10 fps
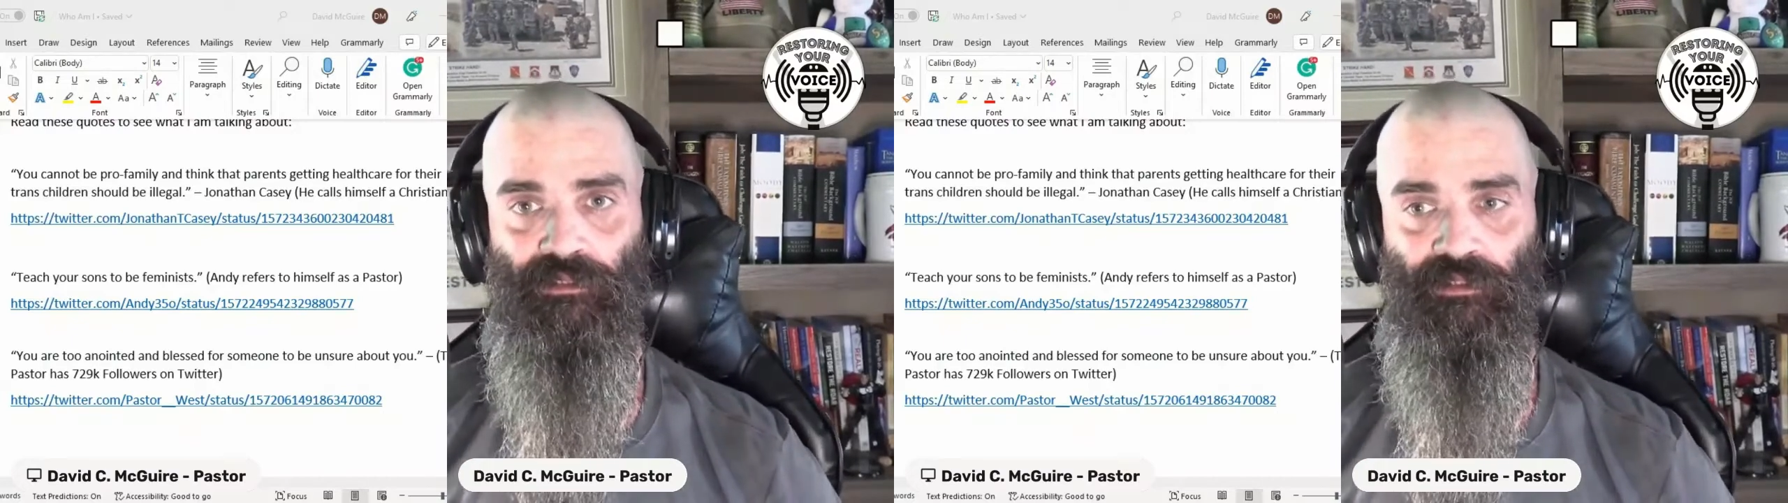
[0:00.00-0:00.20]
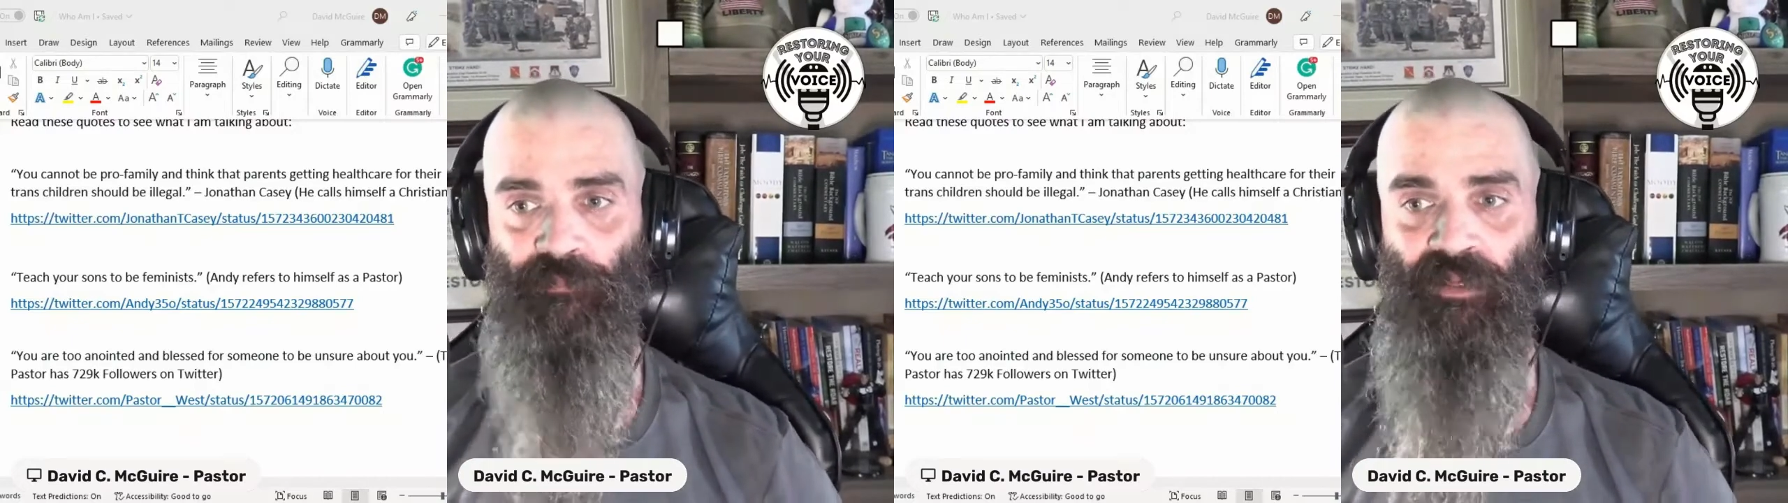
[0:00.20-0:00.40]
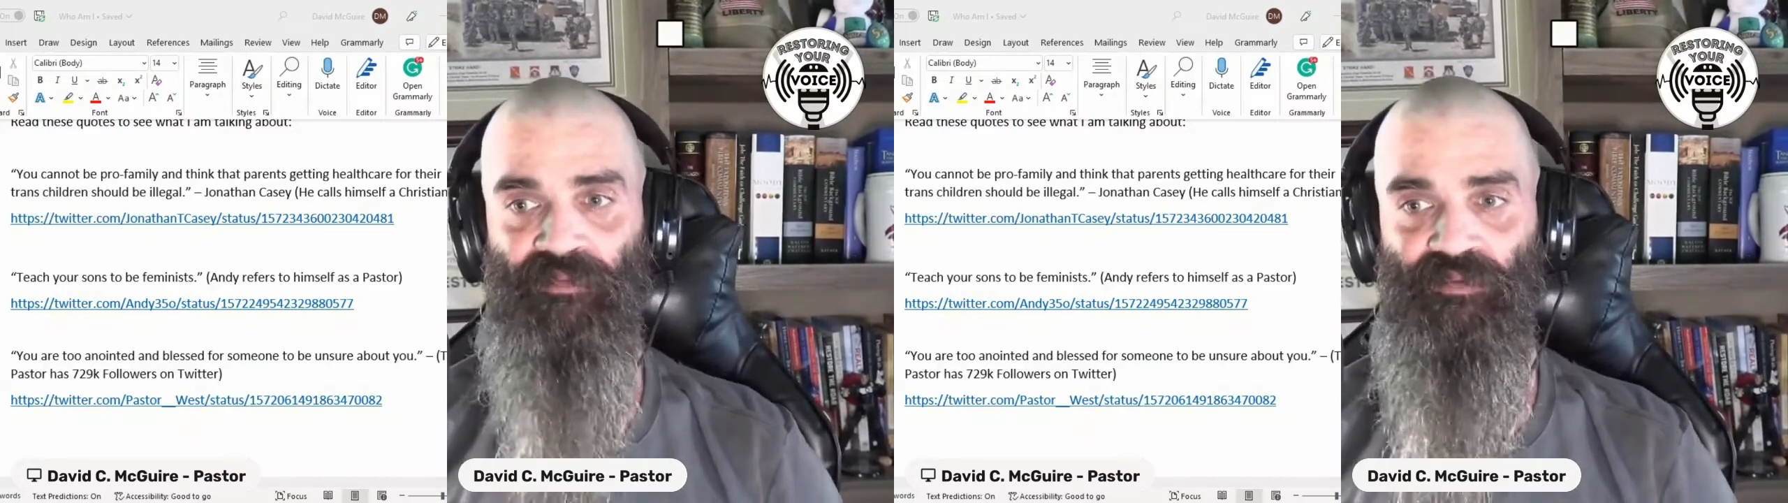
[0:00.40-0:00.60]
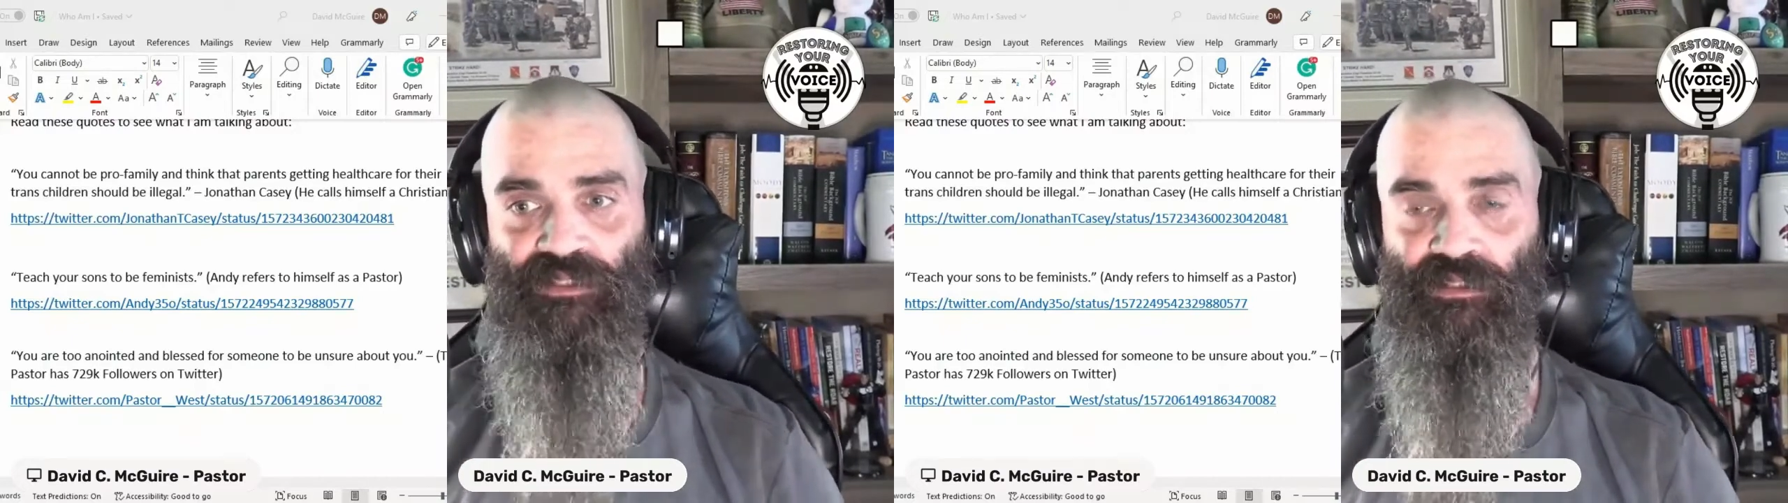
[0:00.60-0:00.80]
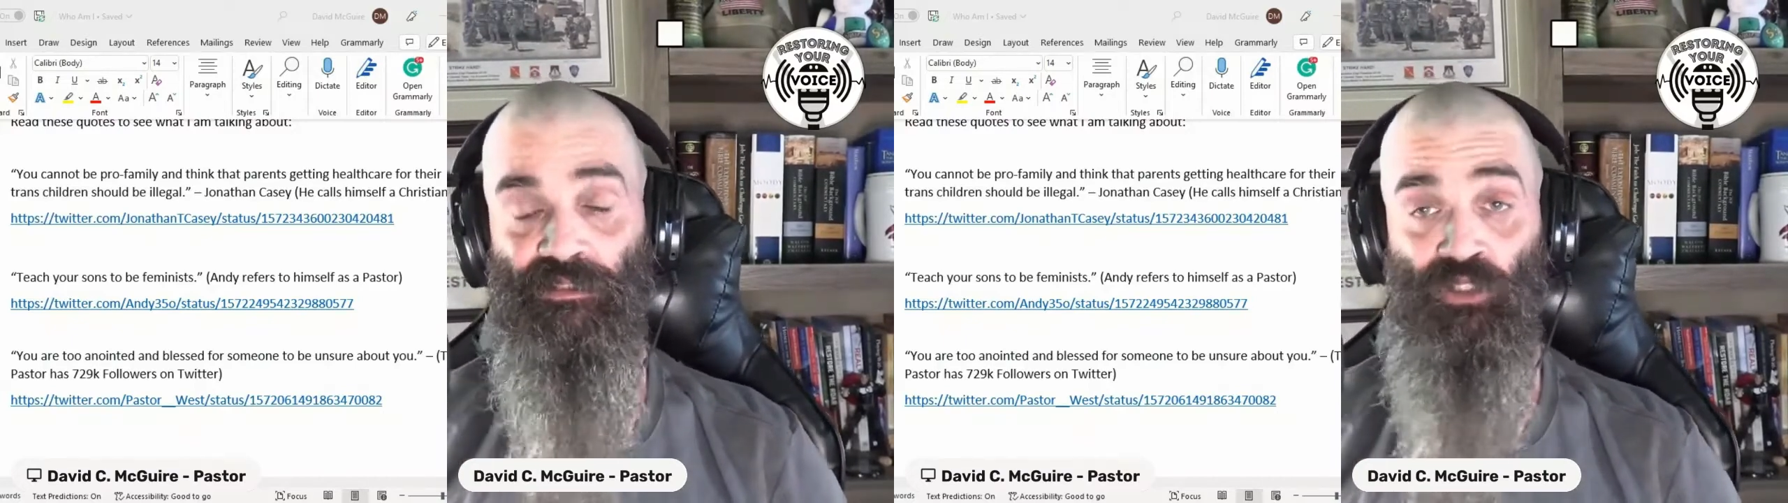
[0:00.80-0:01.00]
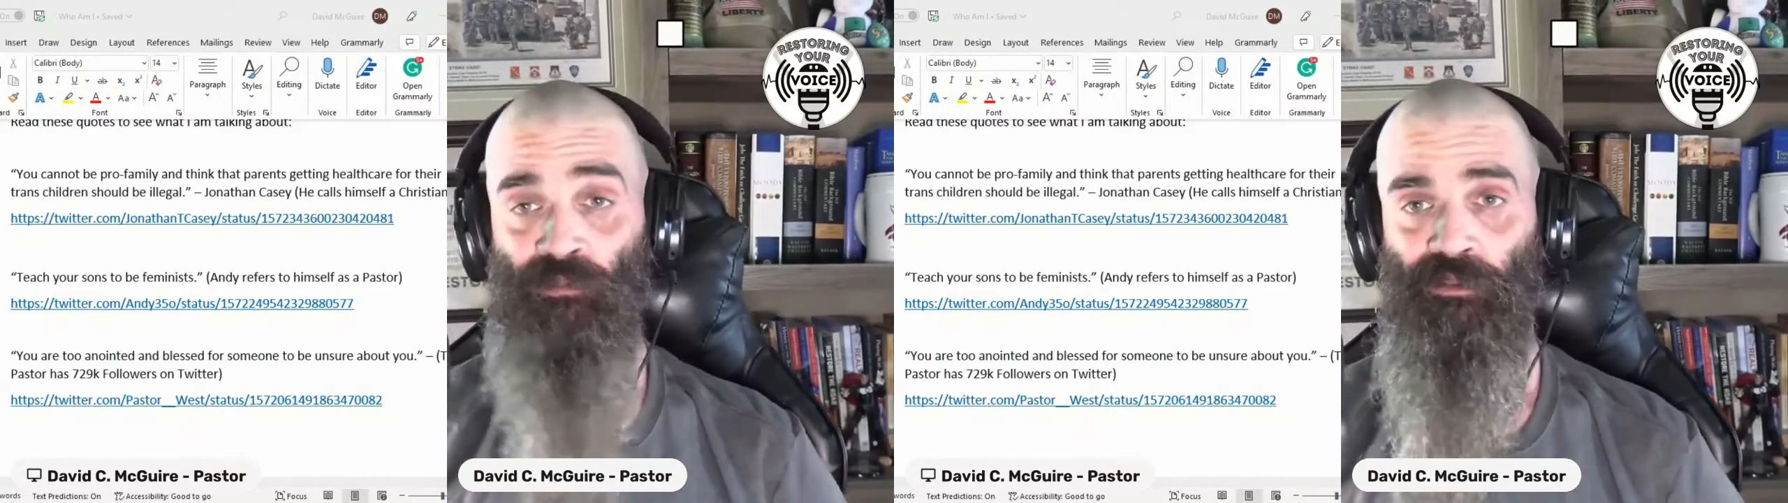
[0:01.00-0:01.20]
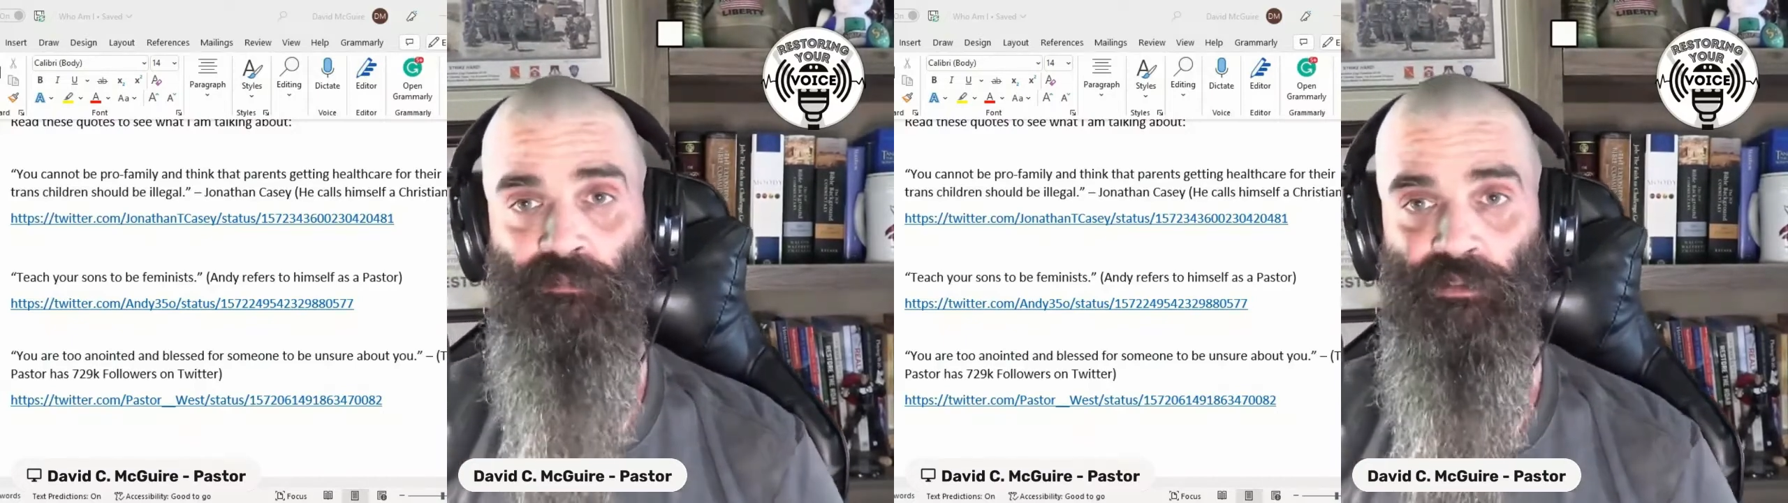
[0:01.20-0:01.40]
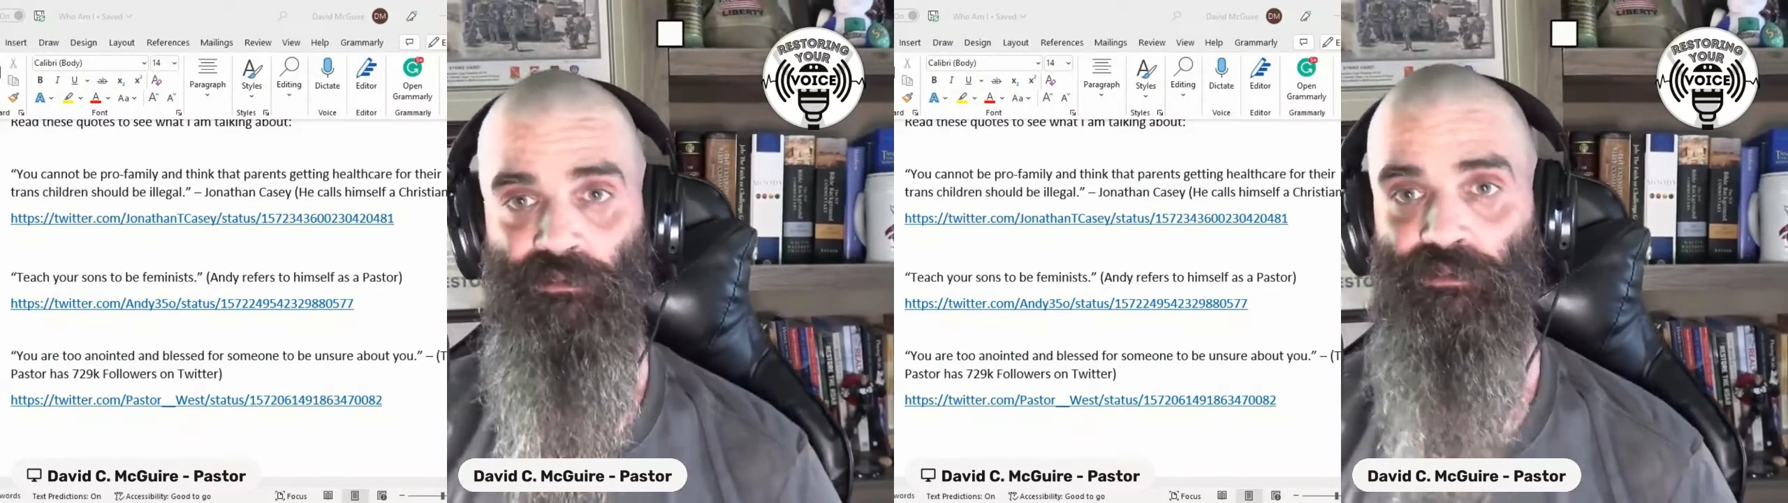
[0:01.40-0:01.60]
The benefits are
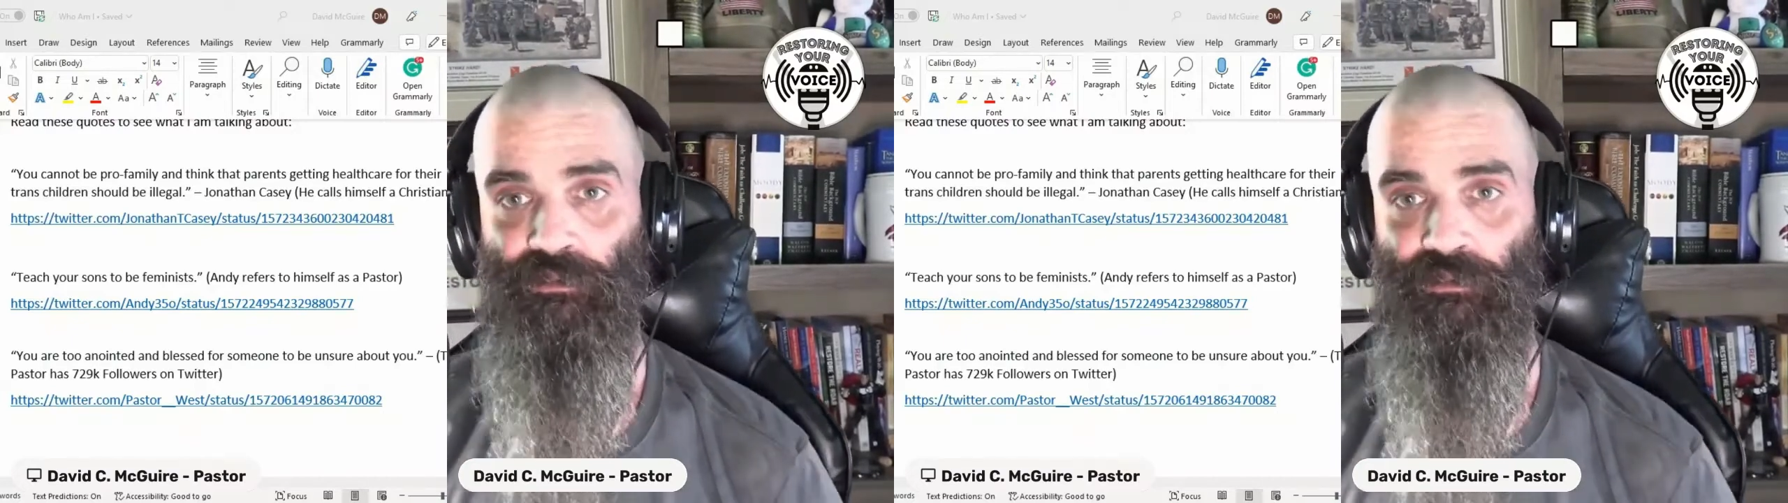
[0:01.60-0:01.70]
innumerable.